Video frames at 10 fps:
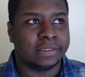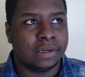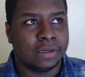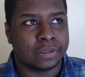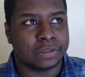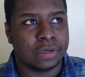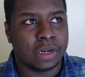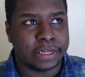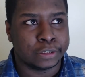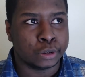or
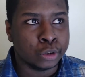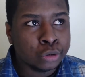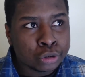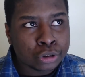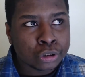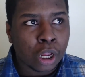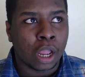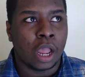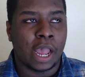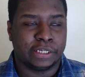Asus,
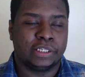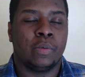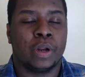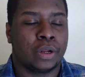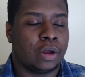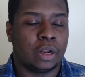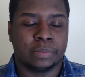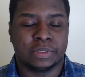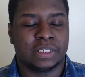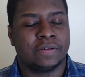as they want to call
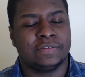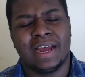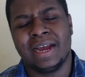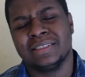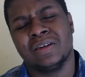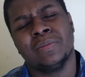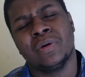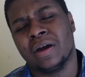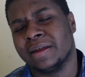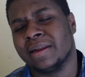themselves. Guys, come
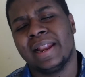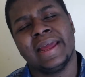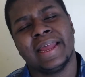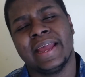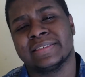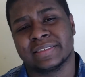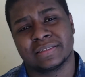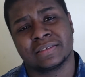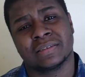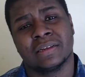on. I like
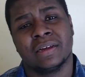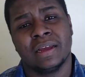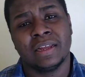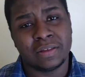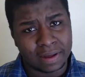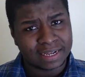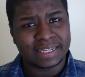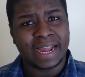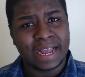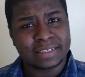Asus. Do you guys
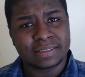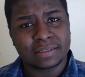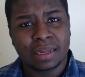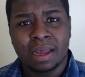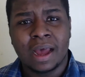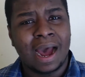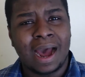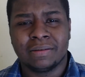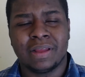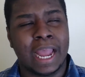like Asus?
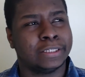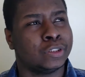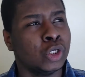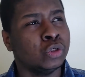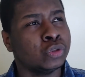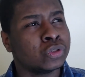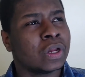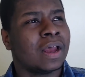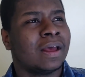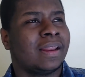Asus.
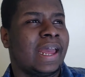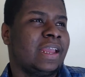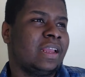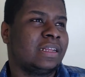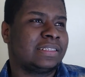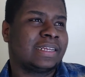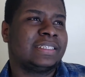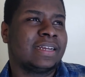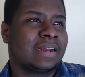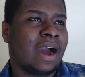Like, it's like
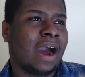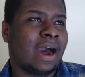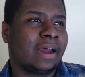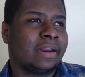he's a god.